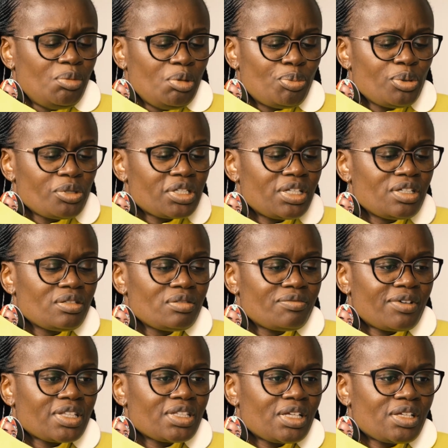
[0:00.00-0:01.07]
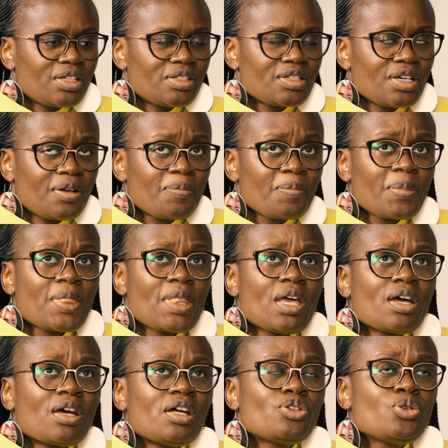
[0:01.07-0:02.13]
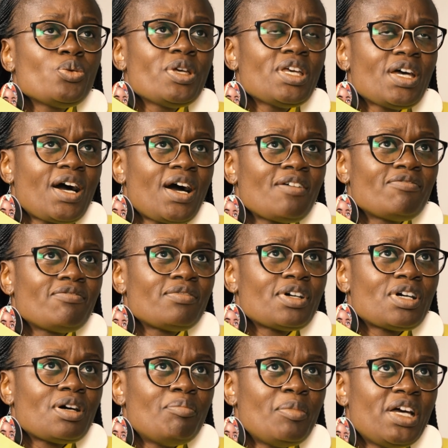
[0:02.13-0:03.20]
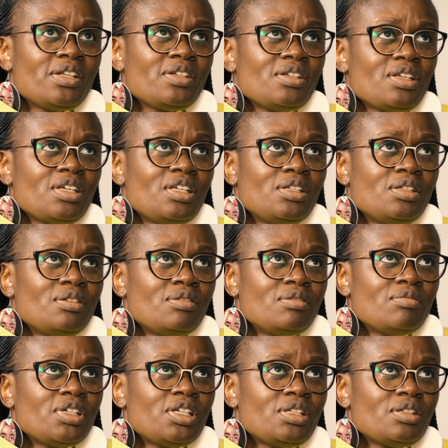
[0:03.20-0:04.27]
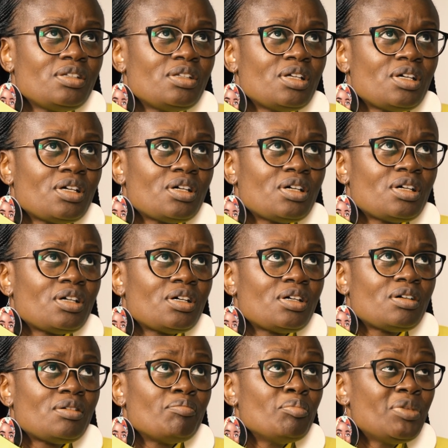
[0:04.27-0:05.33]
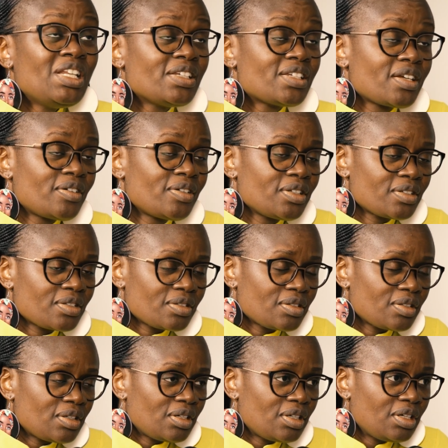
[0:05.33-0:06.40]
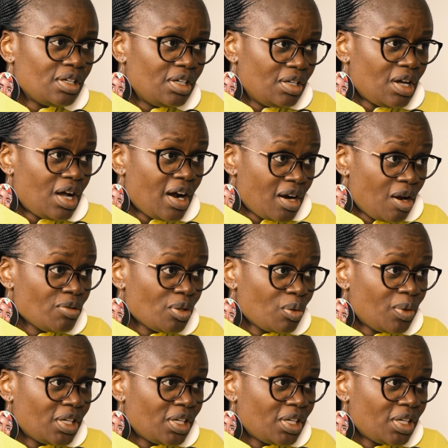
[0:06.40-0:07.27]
Let me push a little further, Edgar. Do we have men in militaries around the